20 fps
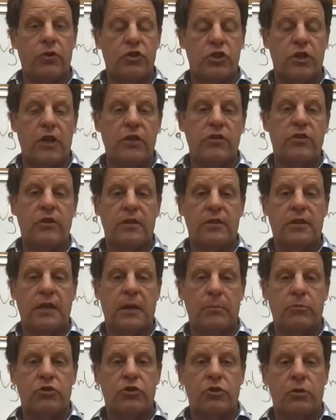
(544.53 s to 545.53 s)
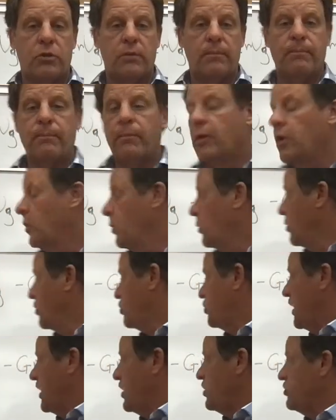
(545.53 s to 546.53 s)
changing the temperature, we're
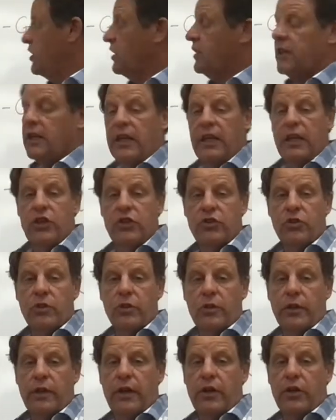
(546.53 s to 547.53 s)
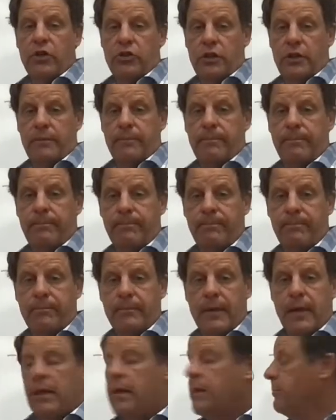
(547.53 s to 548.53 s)
changing the internal energy.
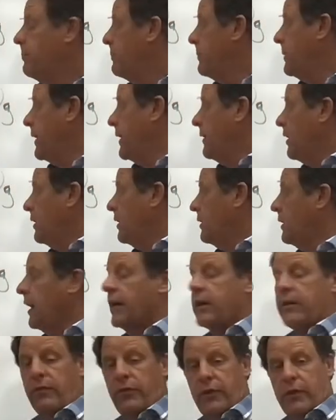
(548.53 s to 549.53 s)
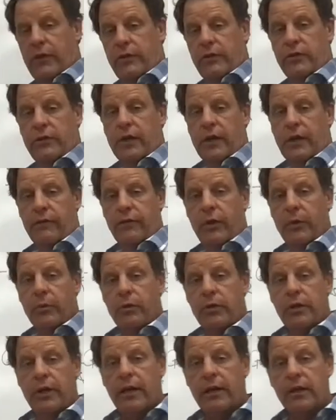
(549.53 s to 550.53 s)
But a lot of this stuff that we're
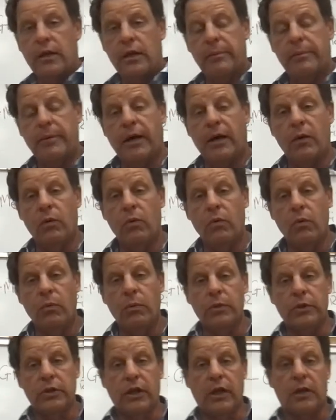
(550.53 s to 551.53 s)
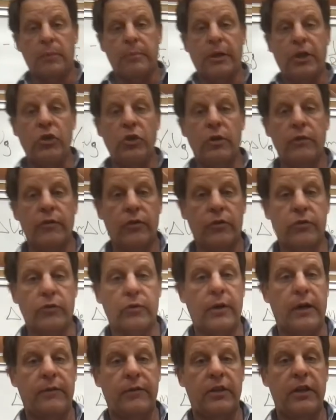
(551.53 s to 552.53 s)
talking about, when we're talking about universal
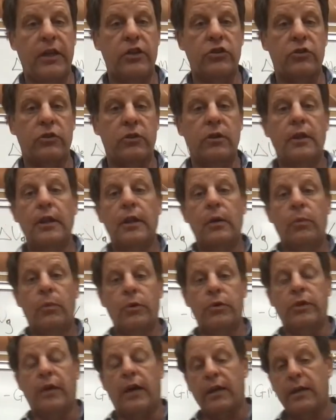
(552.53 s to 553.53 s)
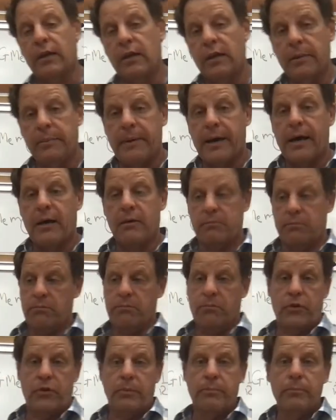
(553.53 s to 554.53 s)
gravitation, we're talking
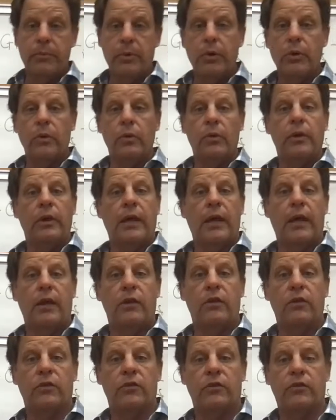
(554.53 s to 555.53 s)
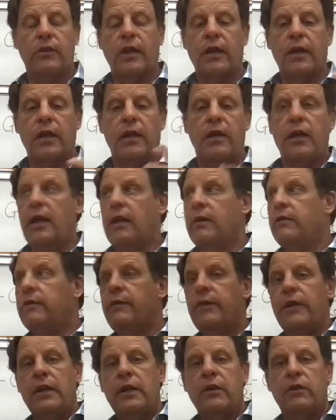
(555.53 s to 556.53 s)
about the moon and the sun and
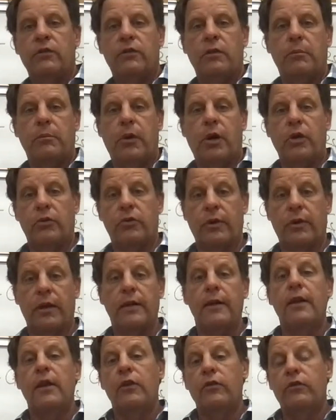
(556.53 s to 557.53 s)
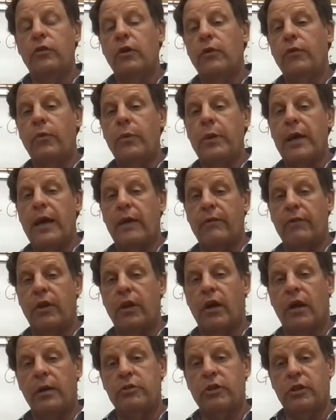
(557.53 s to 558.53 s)
Venus and Mars, right? So if we have an
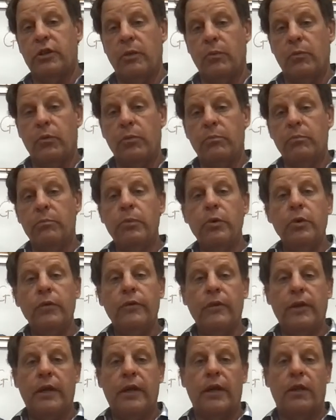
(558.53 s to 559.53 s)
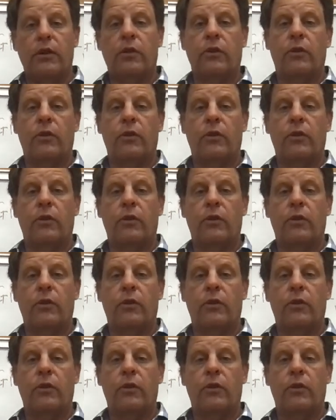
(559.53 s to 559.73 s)
object and we're moving it